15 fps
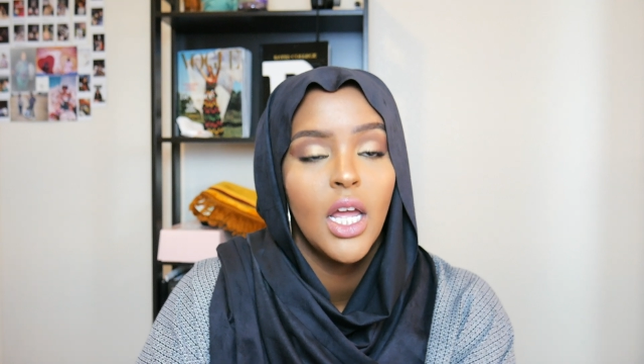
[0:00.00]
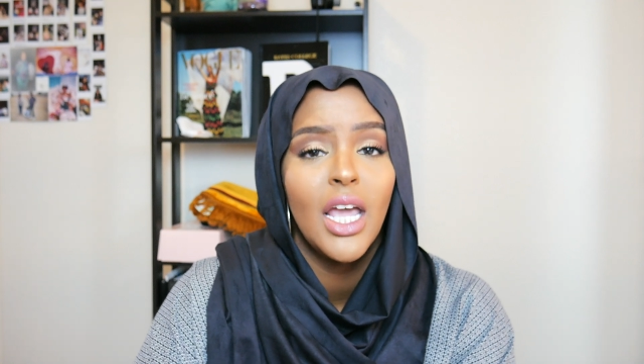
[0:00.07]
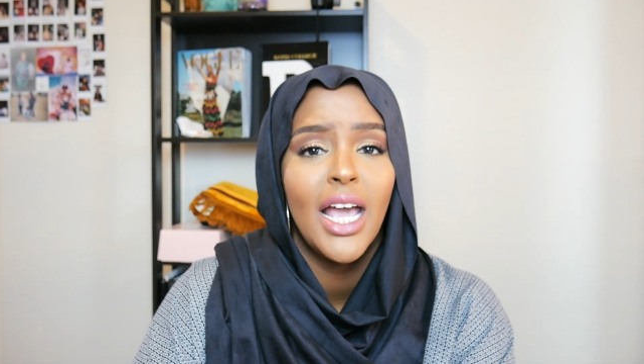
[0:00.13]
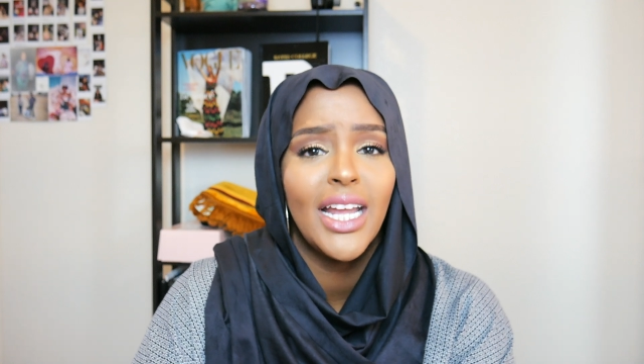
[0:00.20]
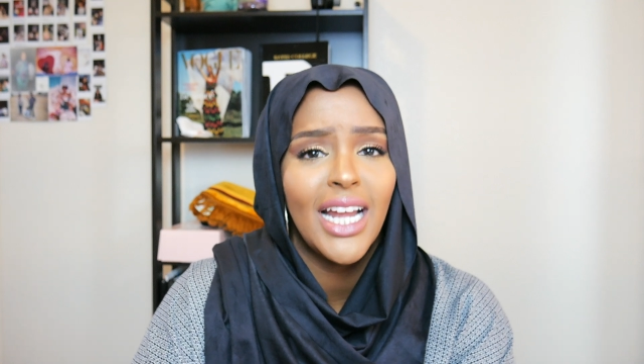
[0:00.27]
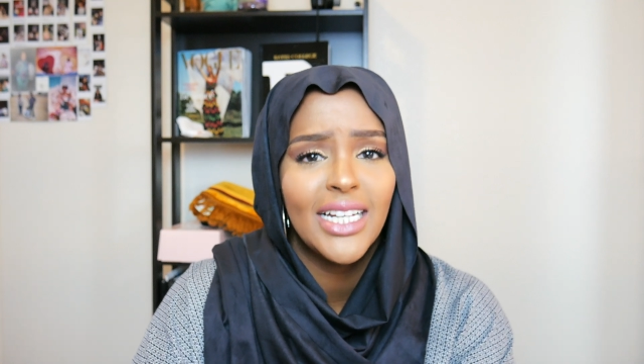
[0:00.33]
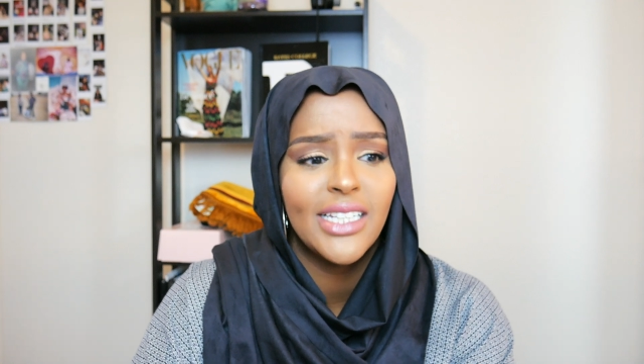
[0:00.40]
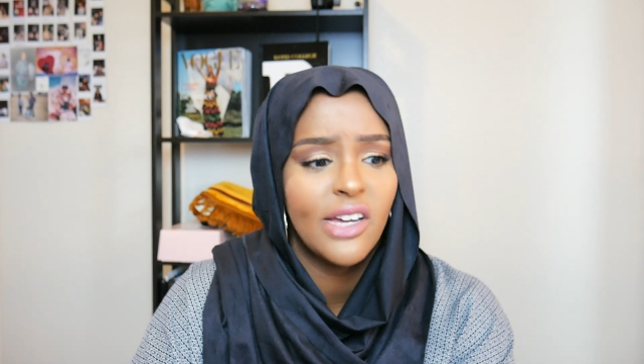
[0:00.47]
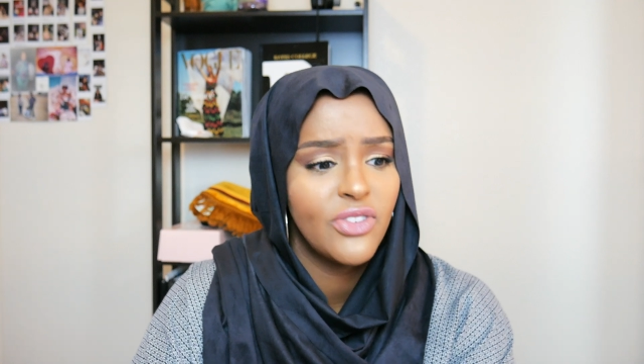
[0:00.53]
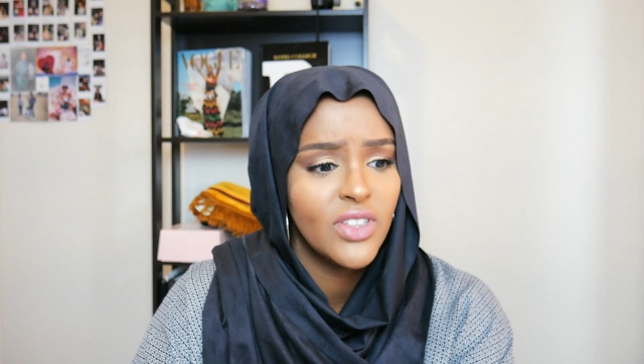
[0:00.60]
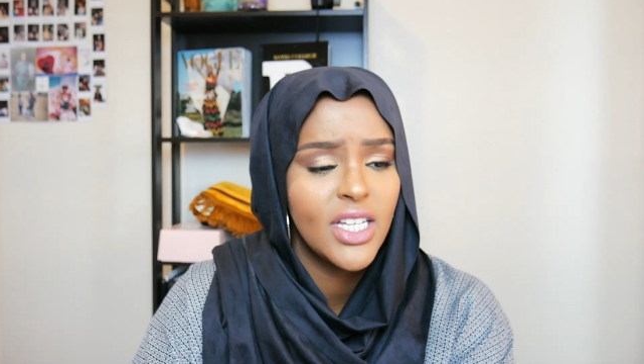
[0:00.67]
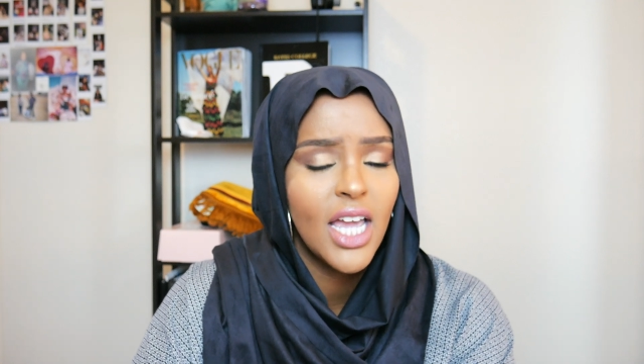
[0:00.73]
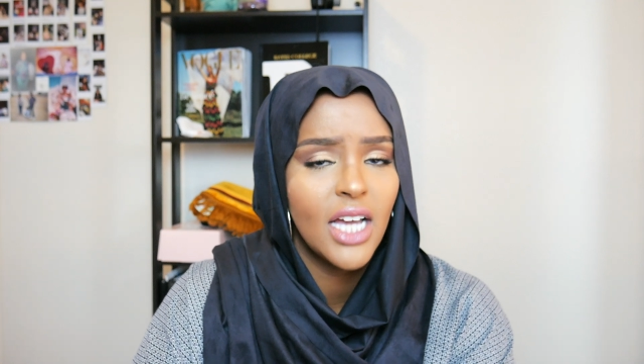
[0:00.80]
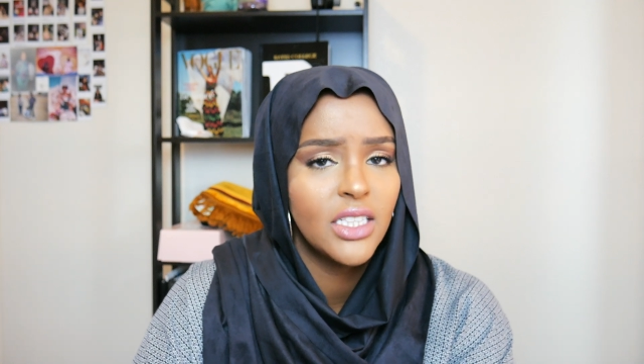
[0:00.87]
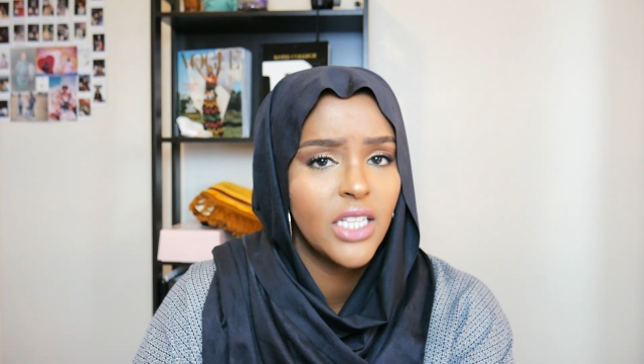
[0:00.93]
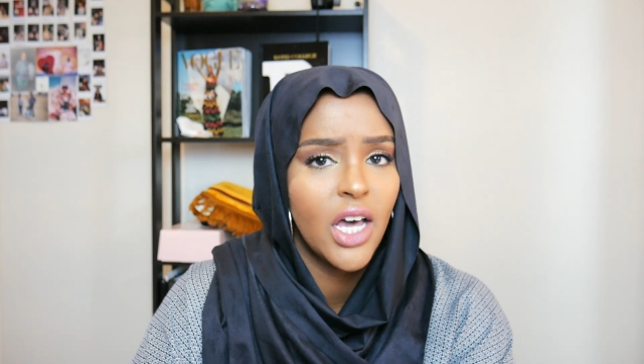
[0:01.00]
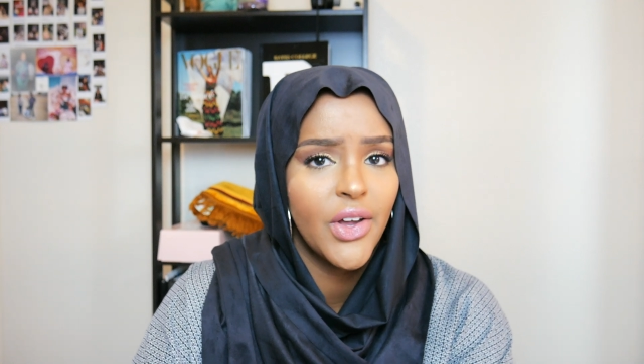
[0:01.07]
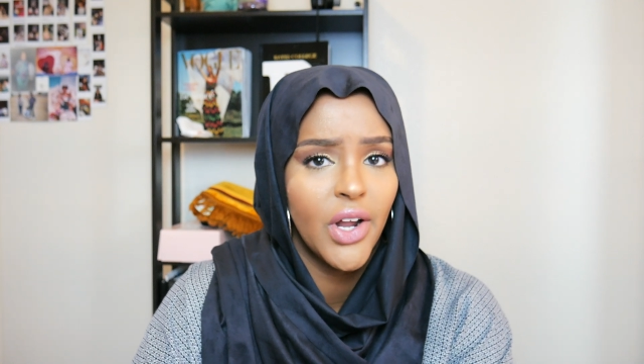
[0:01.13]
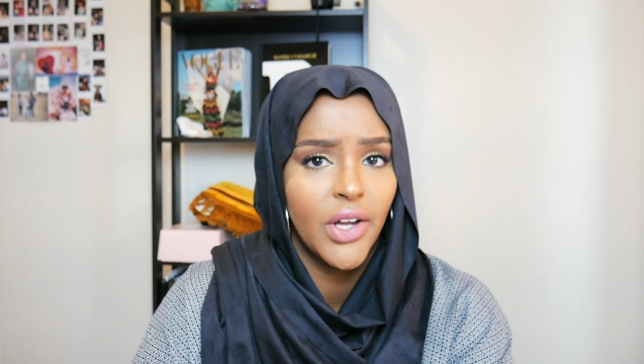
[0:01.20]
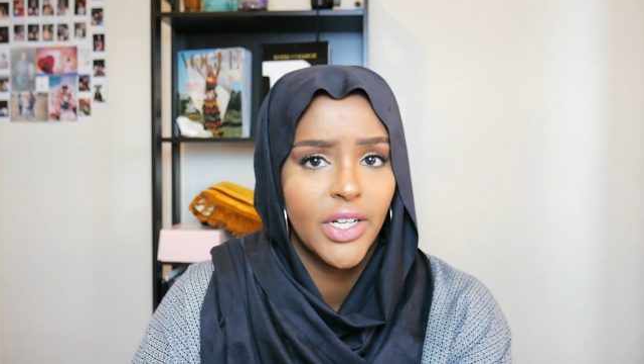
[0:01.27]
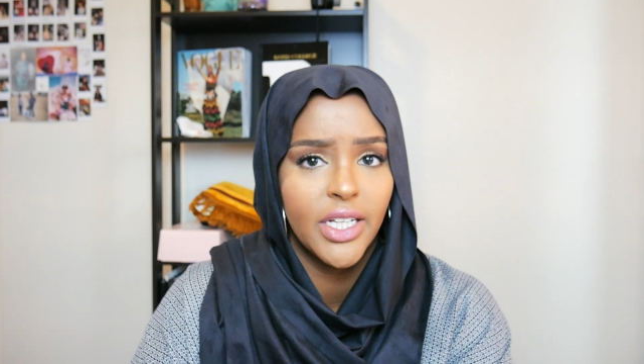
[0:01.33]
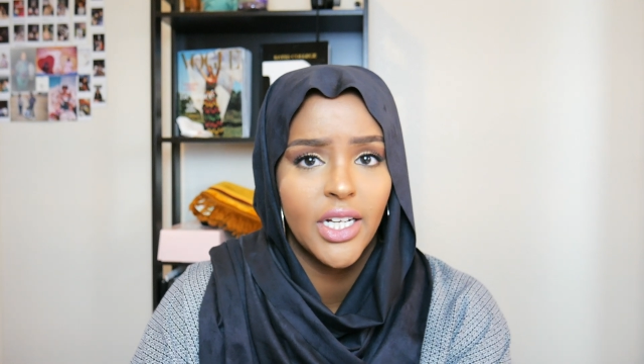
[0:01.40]
and I definitely held out
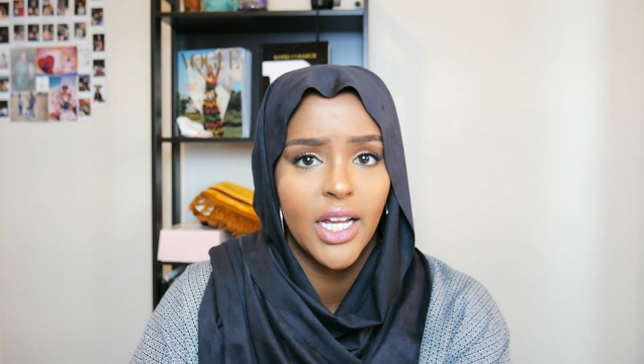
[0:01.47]
on it.